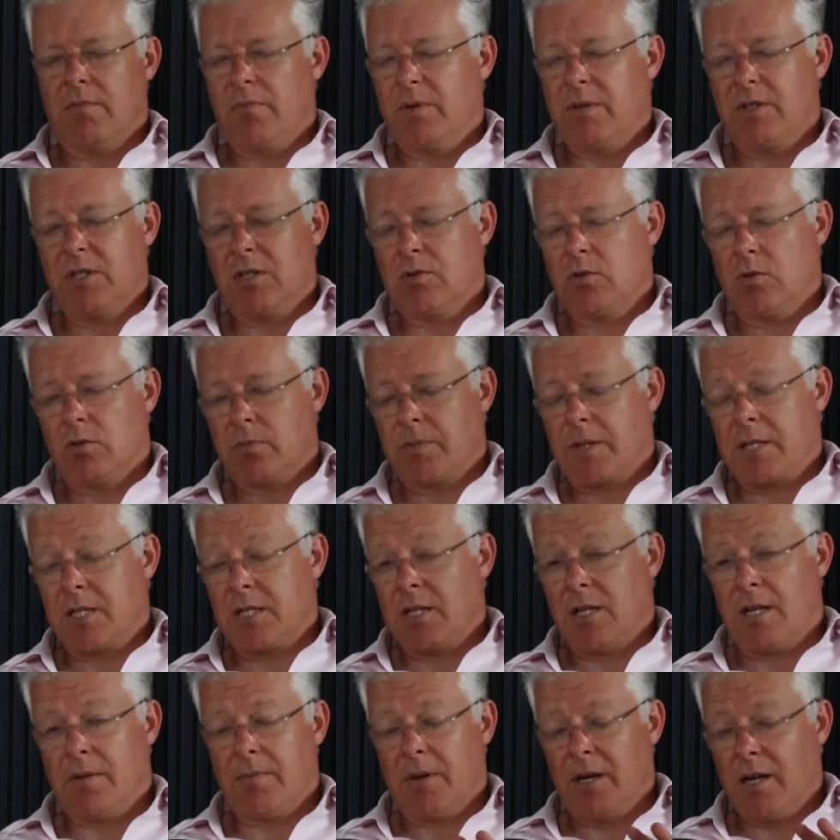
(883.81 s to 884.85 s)
We talked about
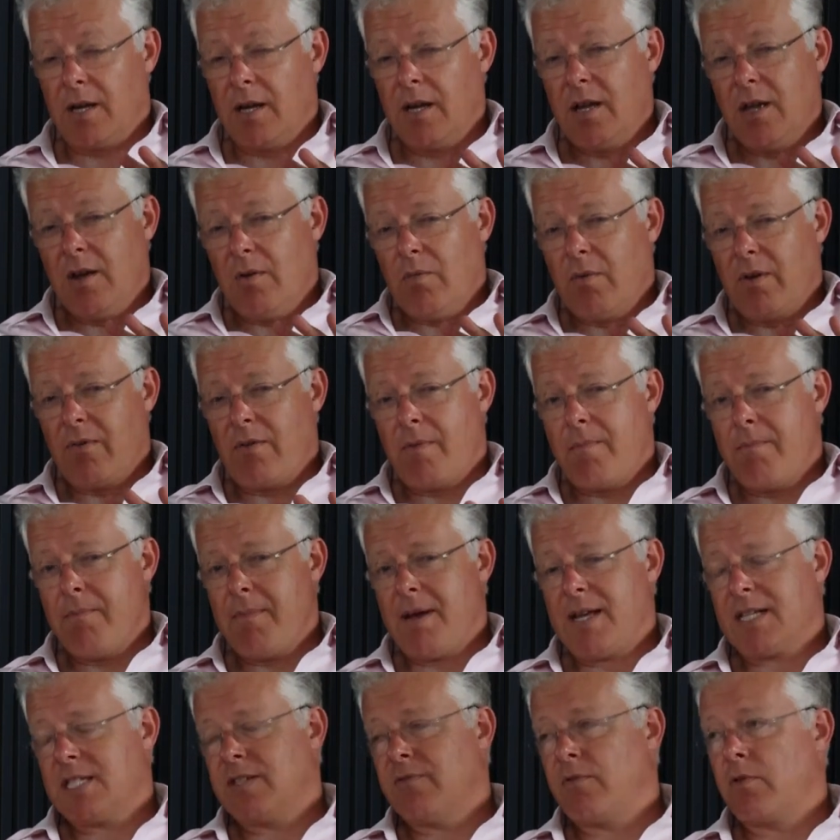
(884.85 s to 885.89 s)
this earlier, but we have a
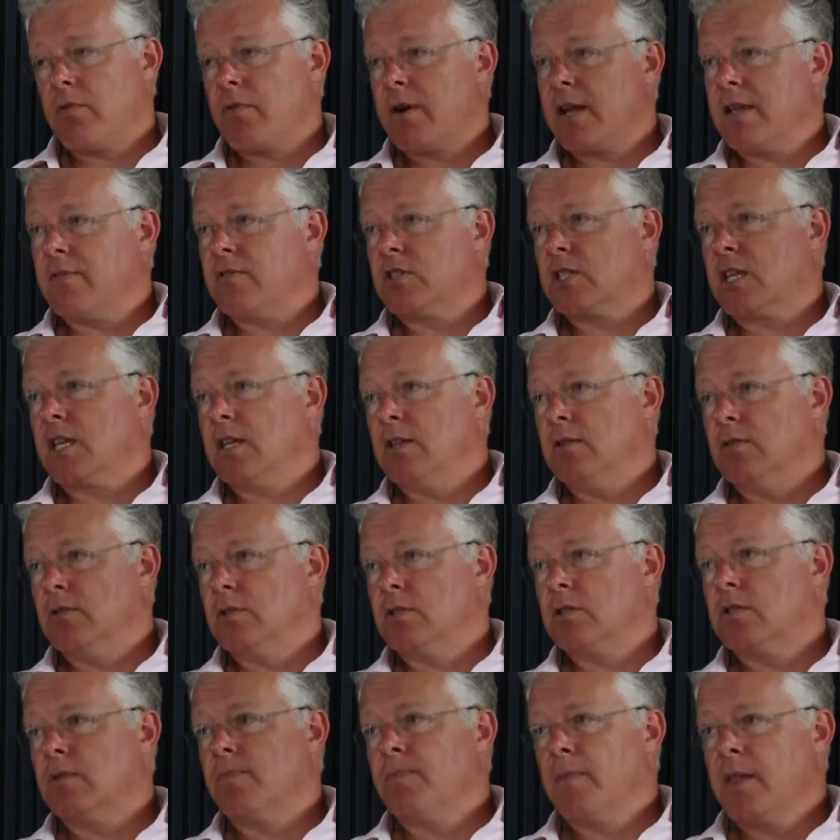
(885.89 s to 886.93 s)
massive array of
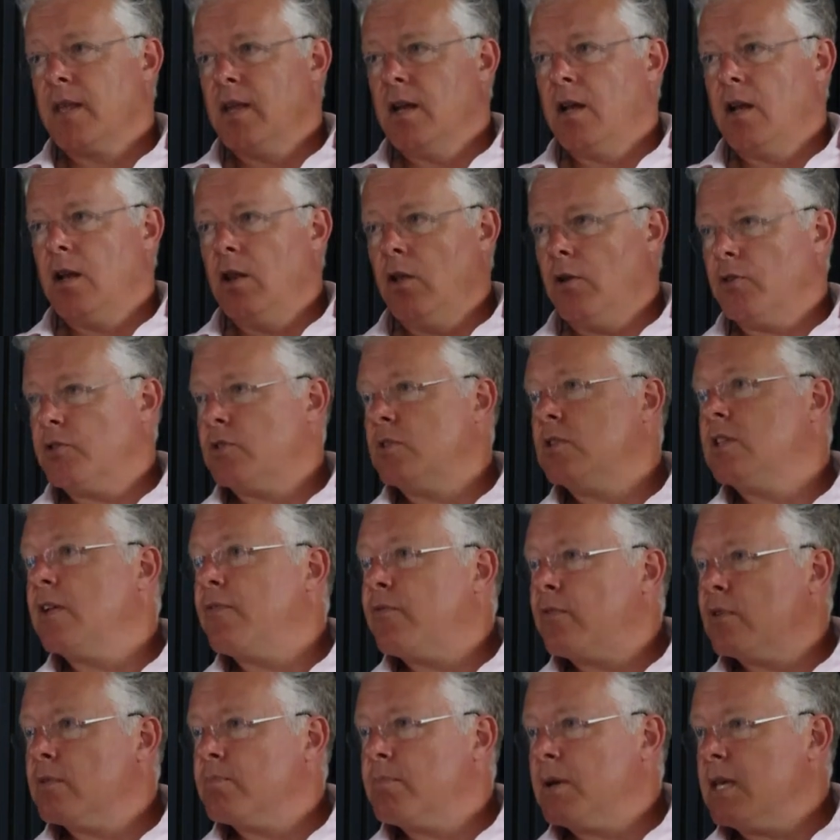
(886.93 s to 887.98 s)
skills, lots of
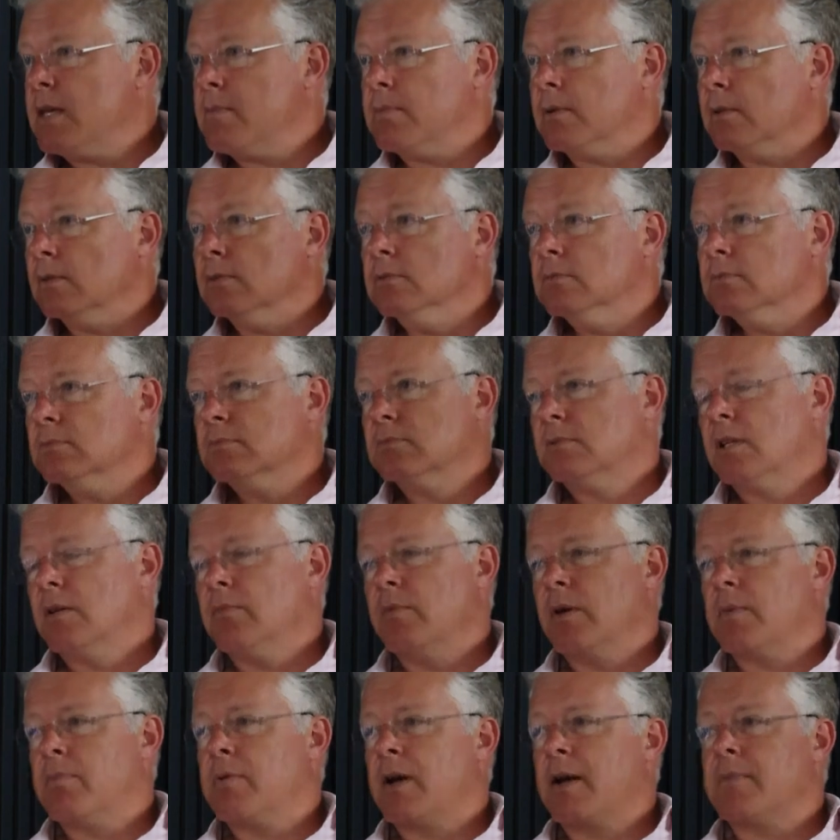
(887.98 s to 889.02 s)
different people
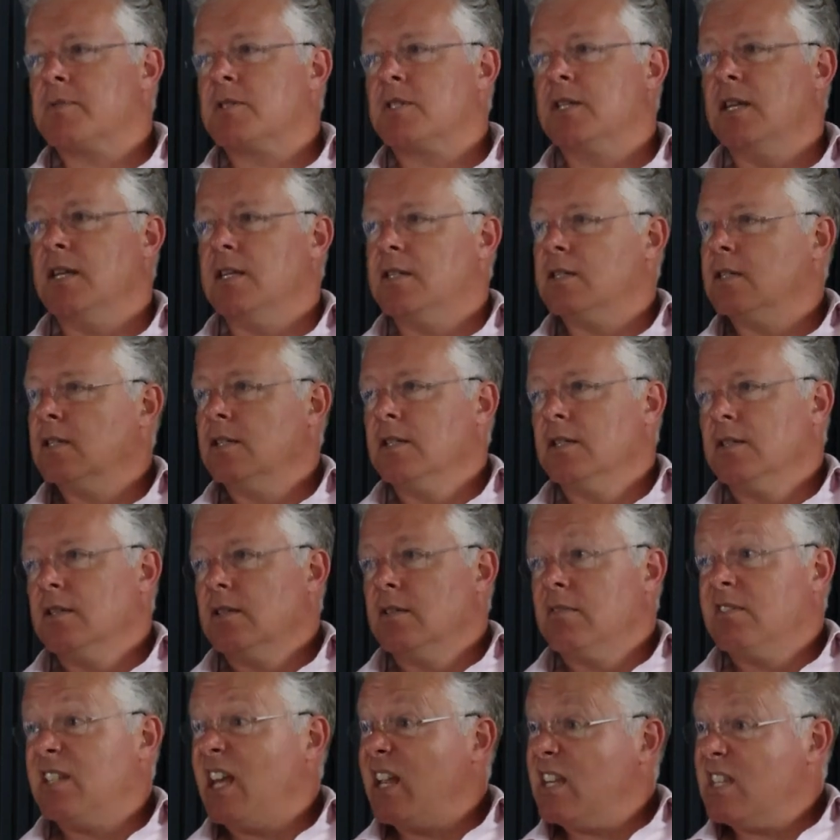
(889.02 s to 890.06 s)
that we perhaps did
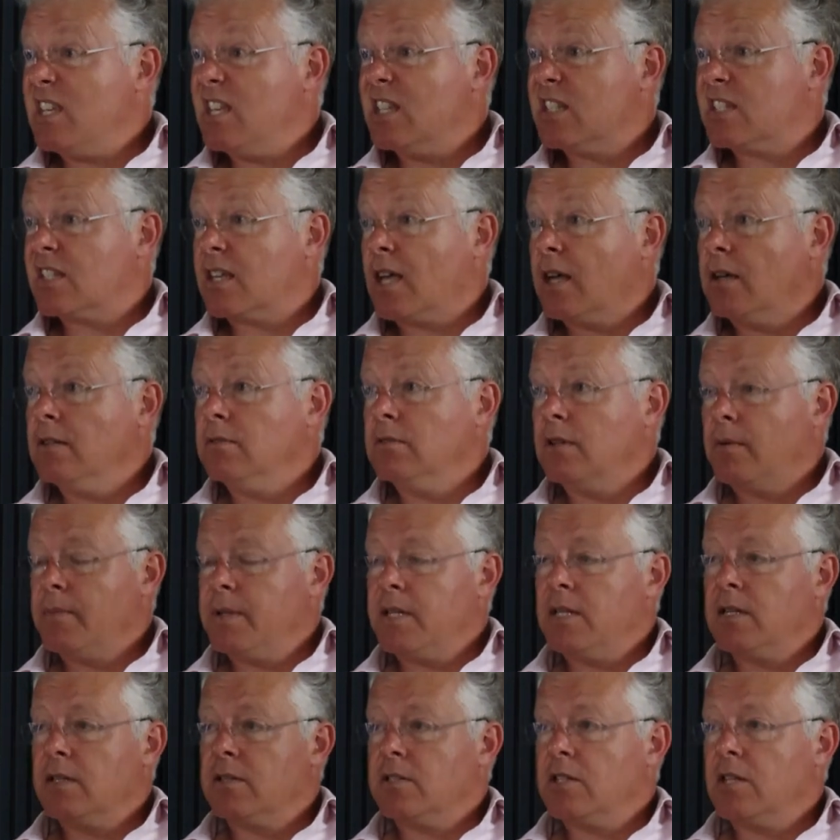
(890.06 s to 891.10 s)
10 years ago. I
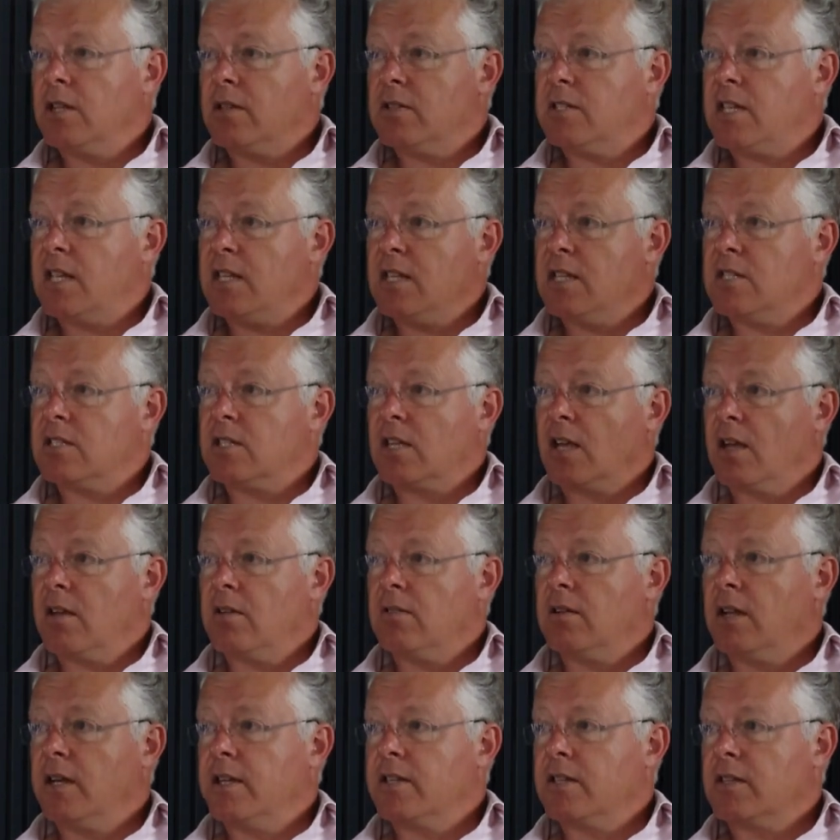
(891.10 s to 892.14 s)
mean, 10 years
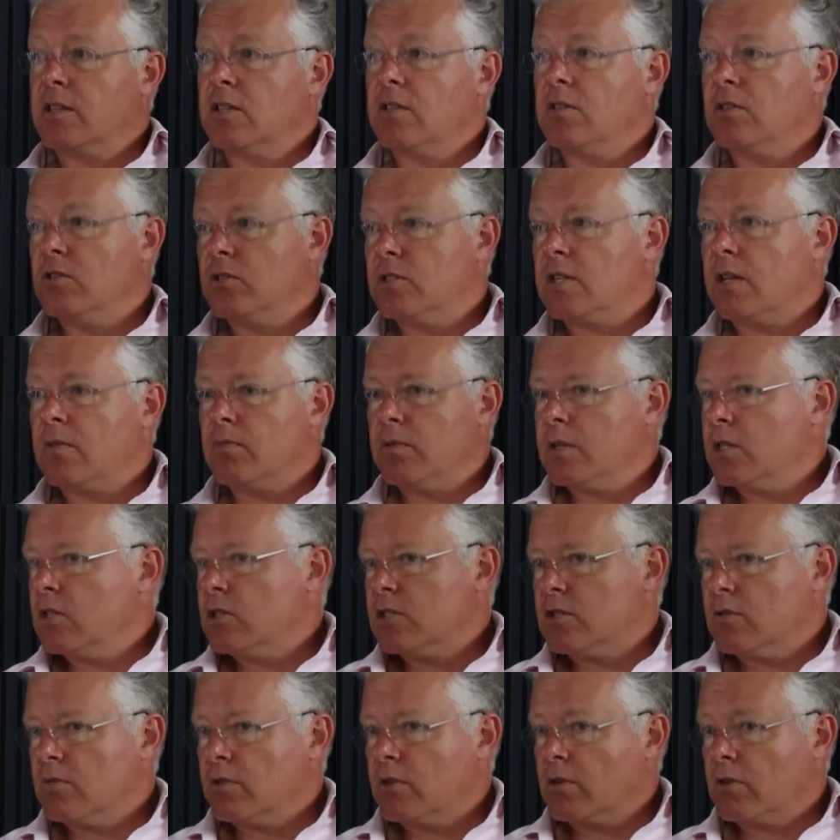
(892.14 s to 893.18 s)
ago, like you said, we
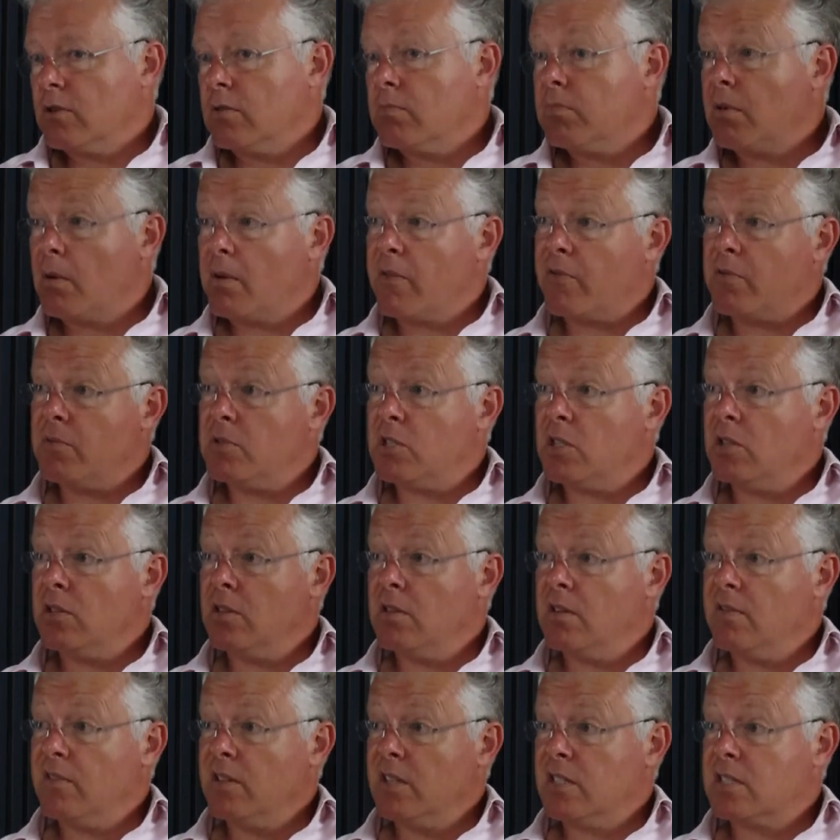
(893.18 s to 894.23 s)
used to recruit probably from 2
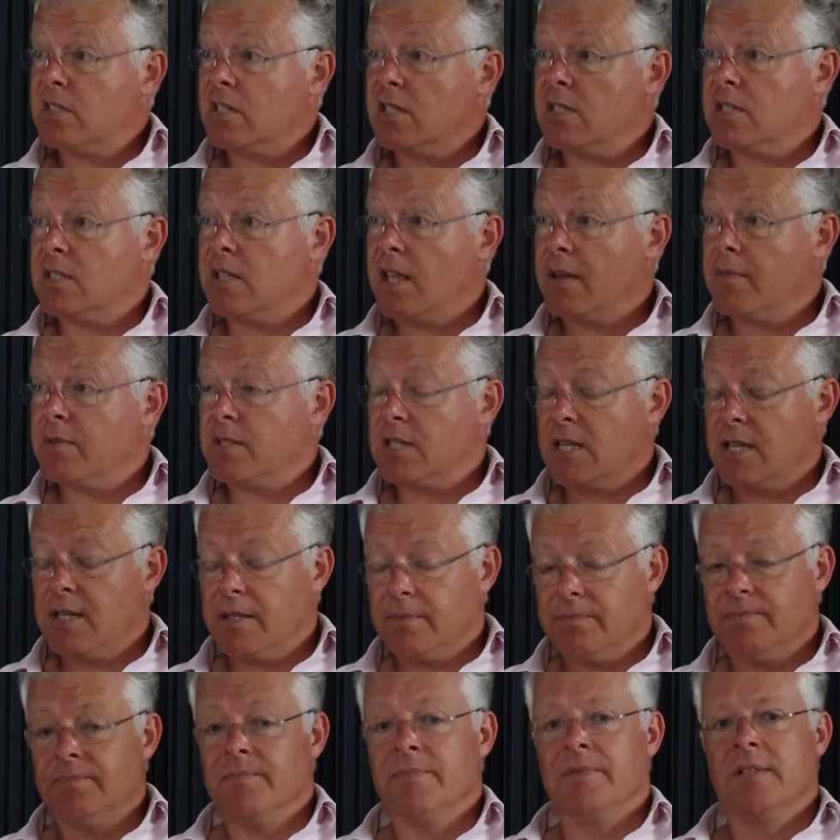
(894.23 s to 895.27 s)
universities, and that was
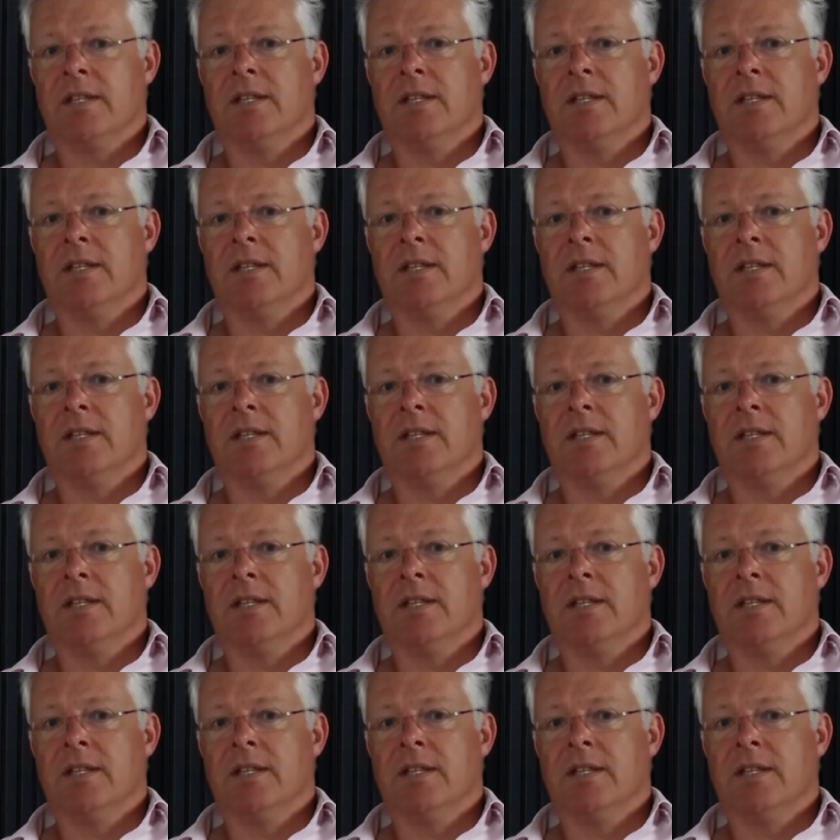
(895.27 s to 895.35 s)
it.